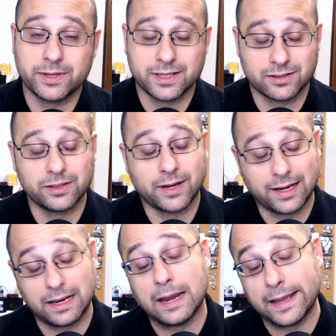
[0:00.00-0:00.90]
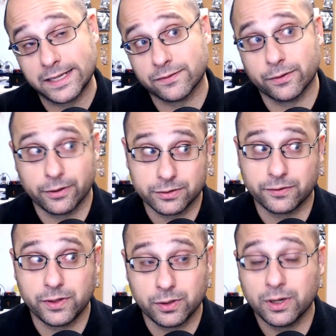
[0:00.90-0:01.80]
but it's actually kind of nice for those
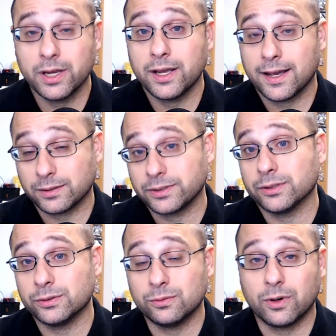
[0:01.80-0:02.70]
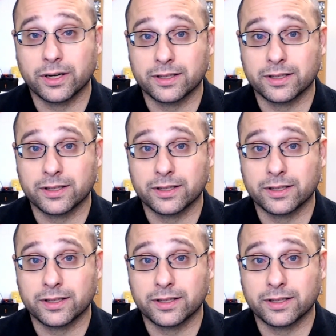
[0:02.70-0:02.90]
of you out there who want to